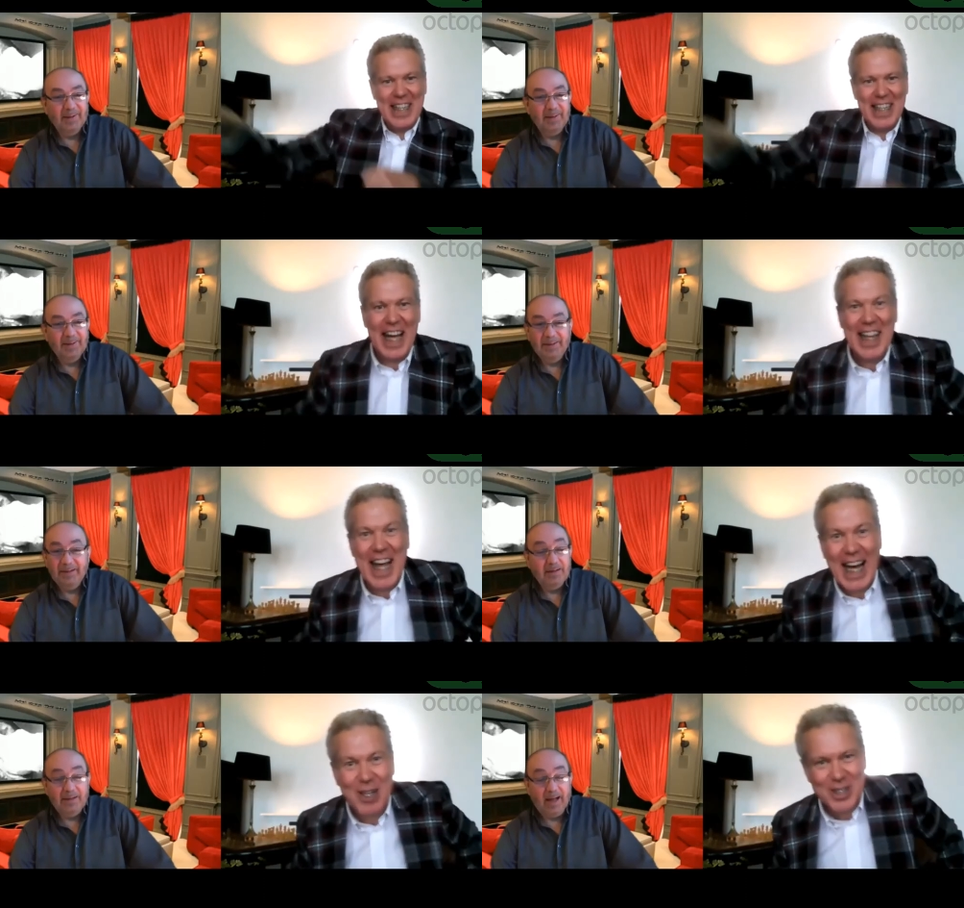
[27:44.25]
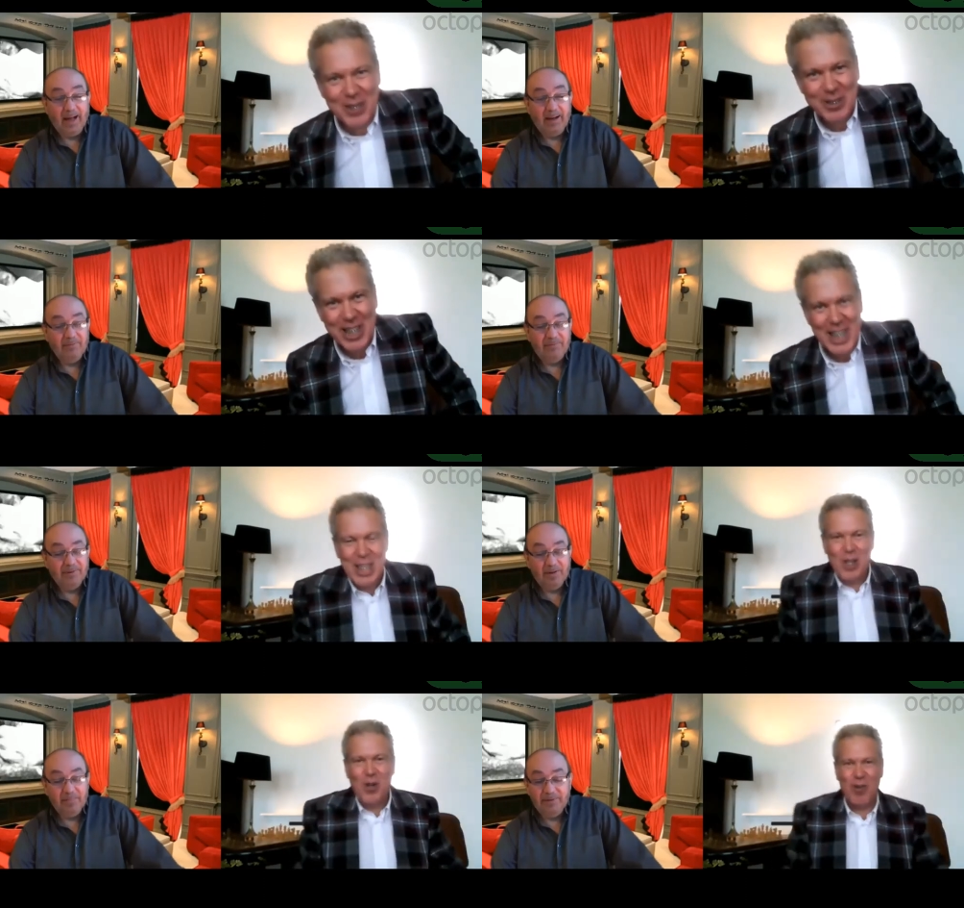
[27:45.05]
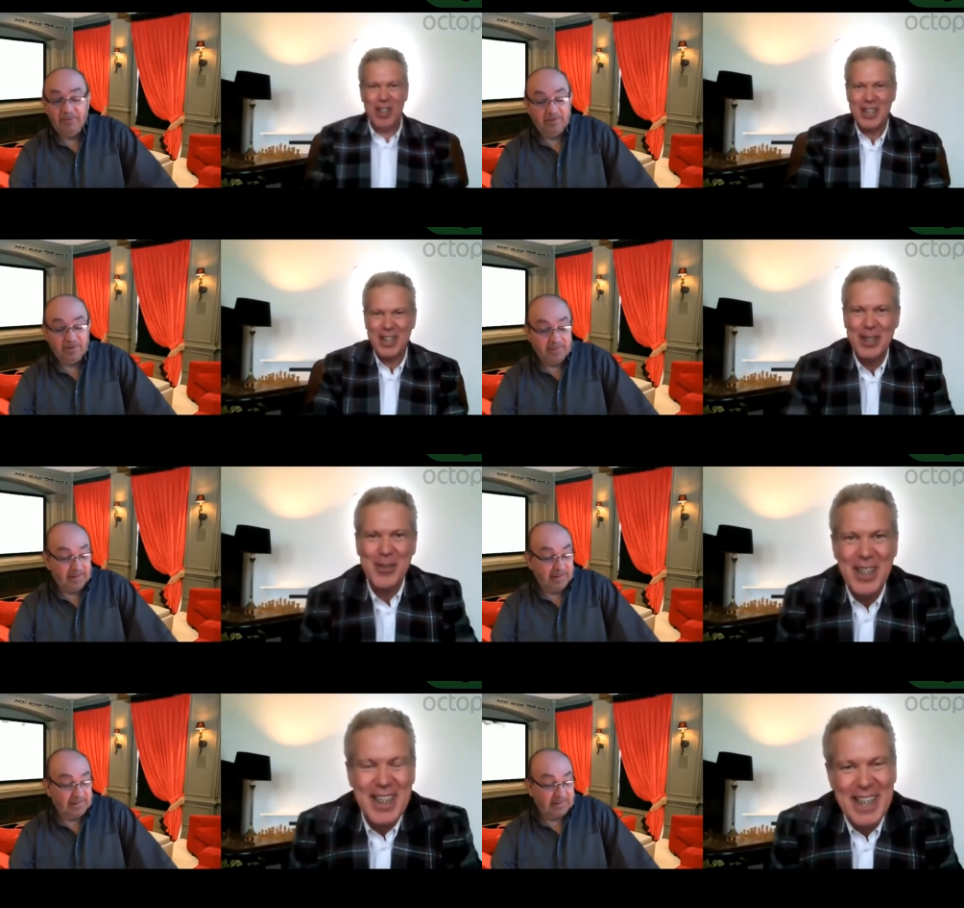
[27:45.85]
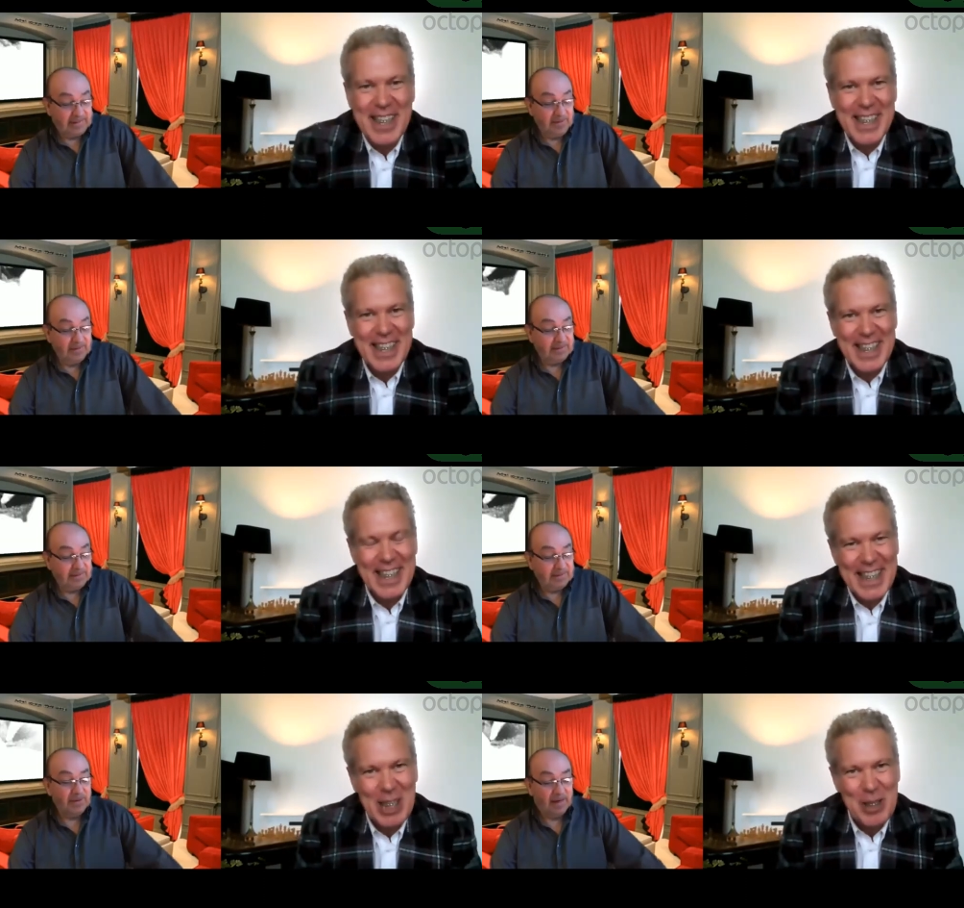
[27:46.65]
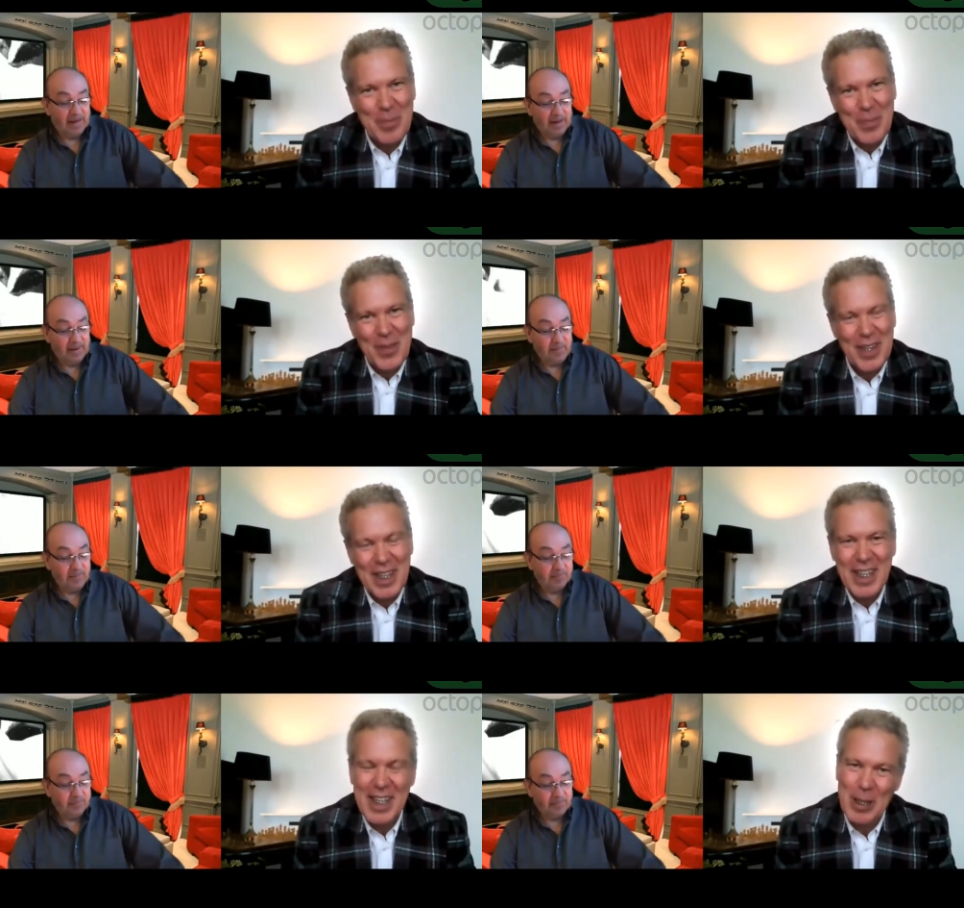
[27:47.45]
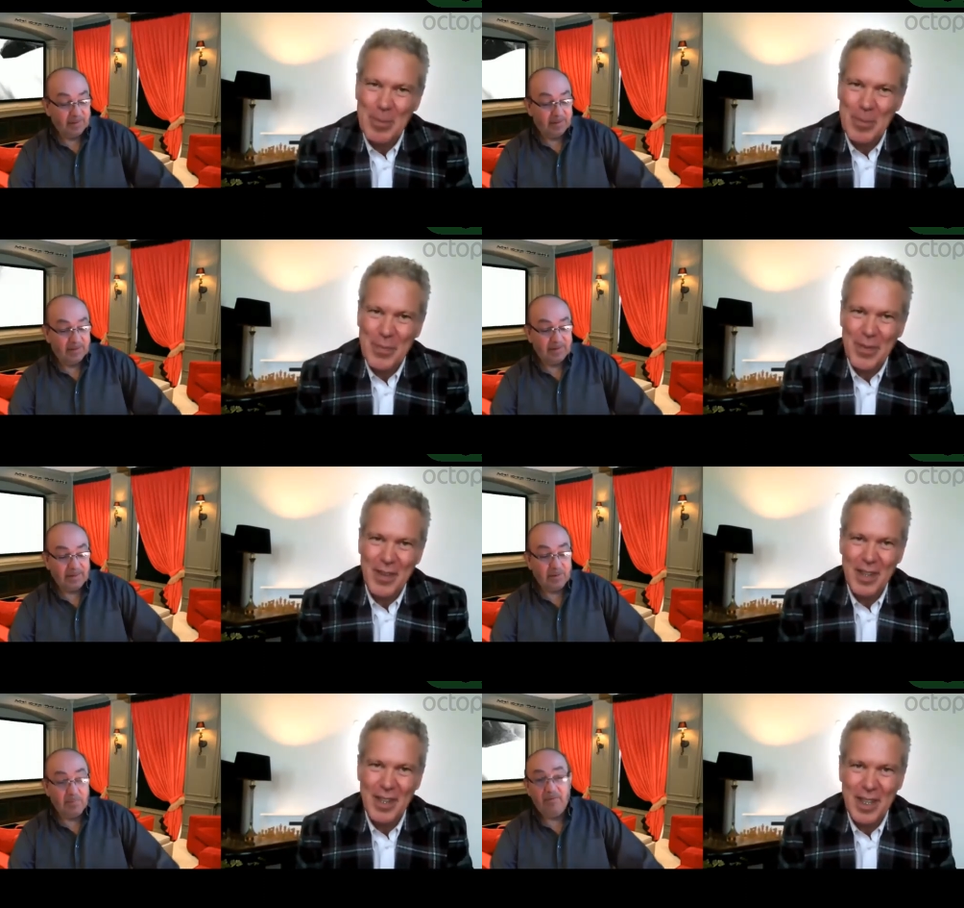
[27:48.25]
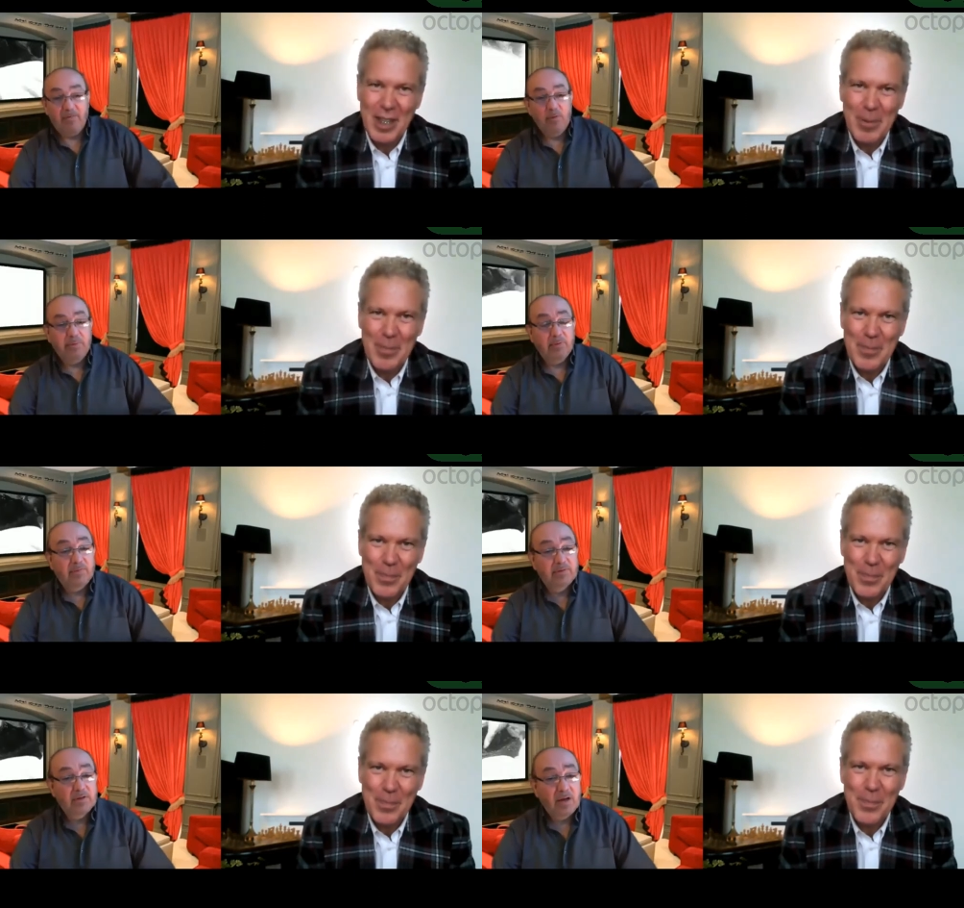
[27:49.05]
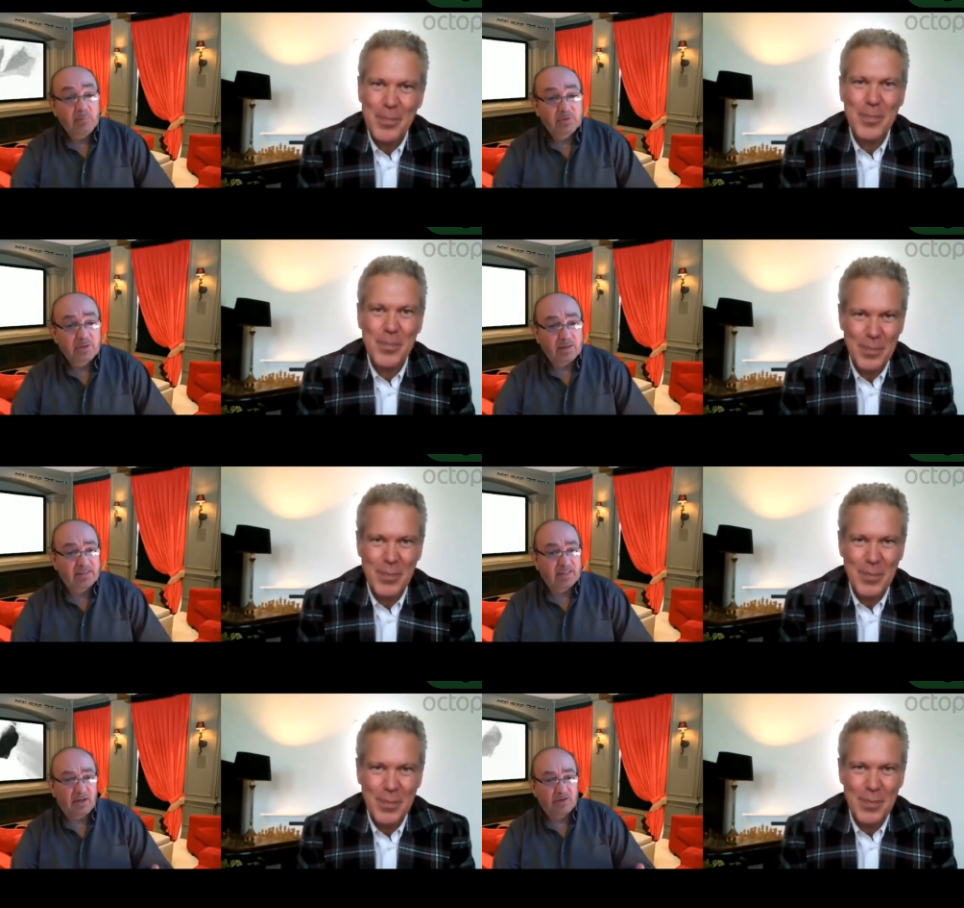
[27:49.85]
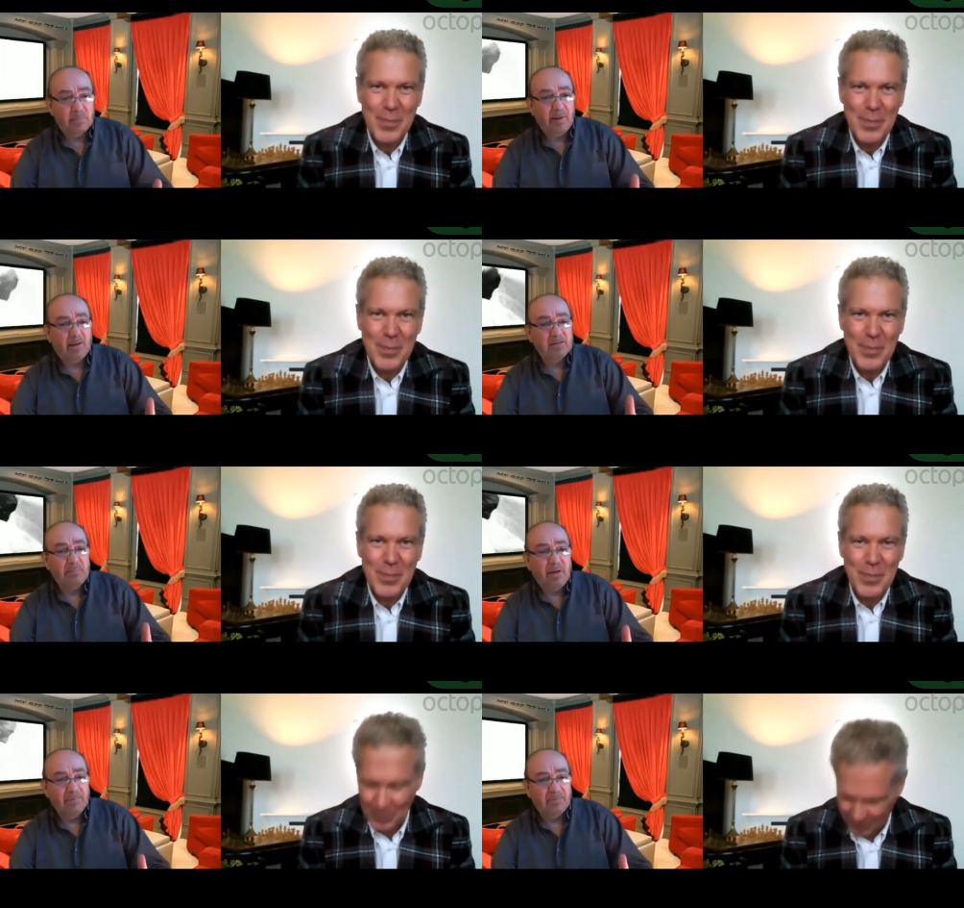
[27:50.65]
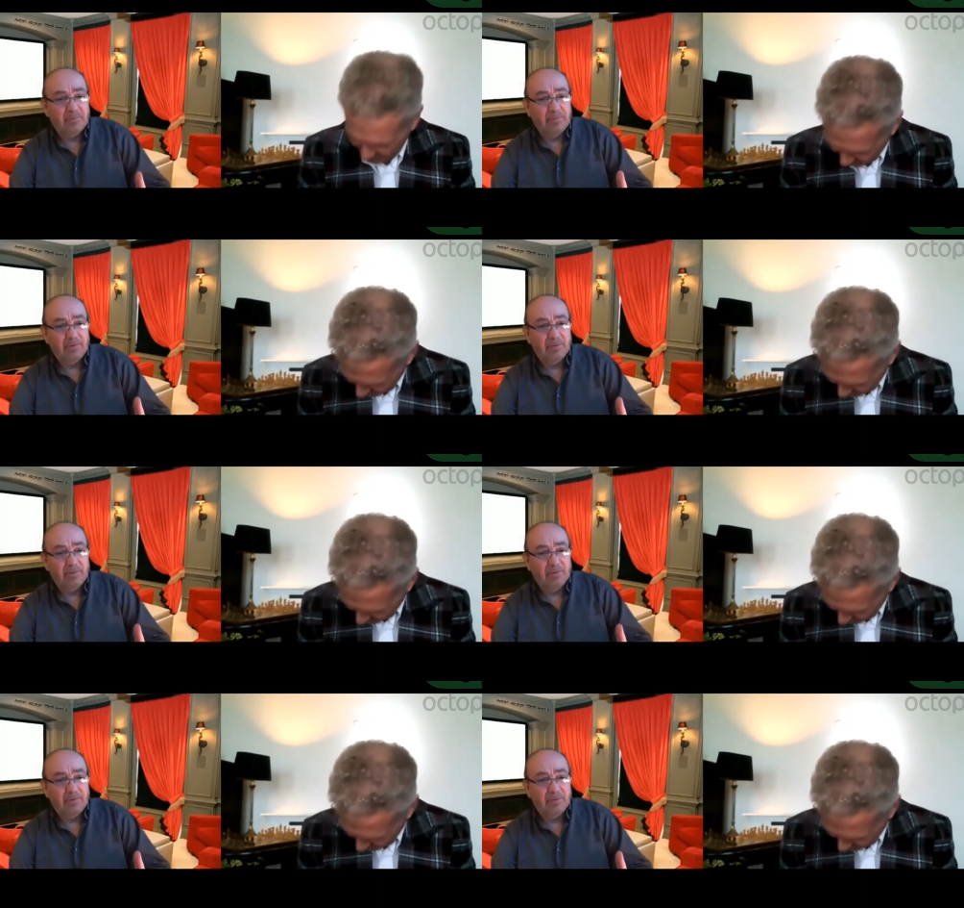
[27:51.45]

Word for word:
Speaker 1: the, the house.
Speaker 2: phenomenal, phenomenal. So, so um, you know, my phone bill at the time was like six hundred pounds a month